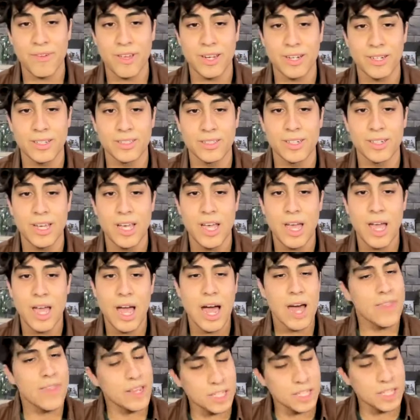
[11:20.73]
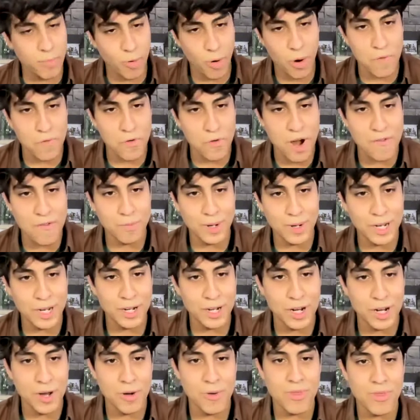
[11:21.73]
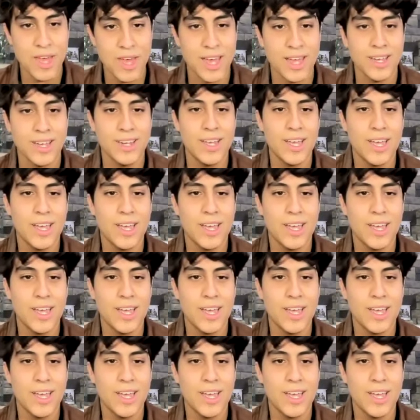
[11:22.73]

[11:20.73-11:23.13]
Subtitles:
And I think it's important for everybody to know that